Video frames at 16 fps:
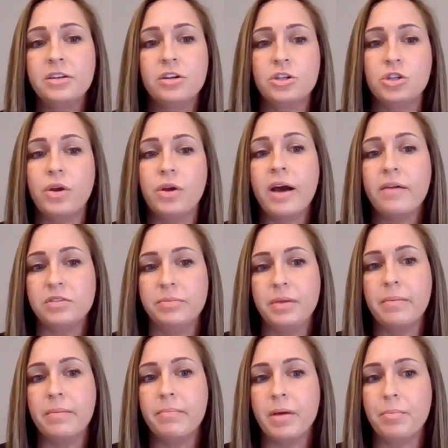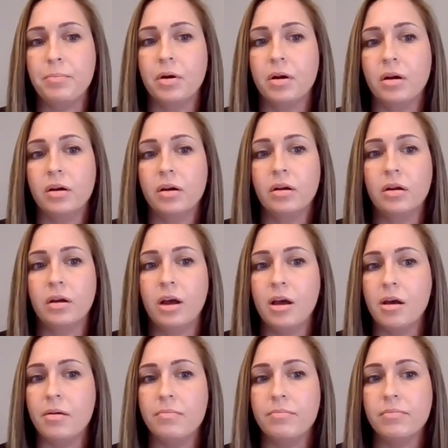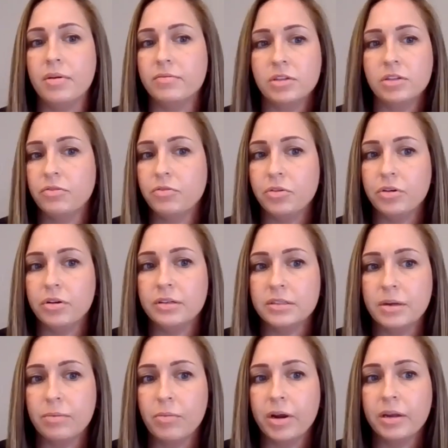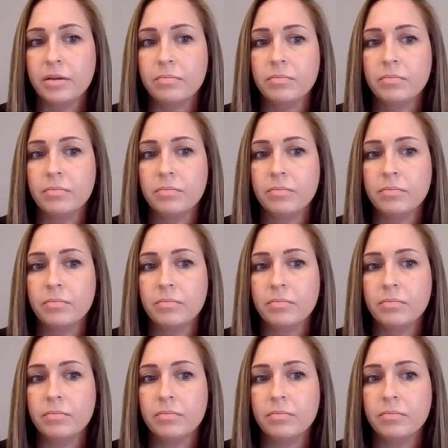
or do you have to be a member of Slow Food in some way?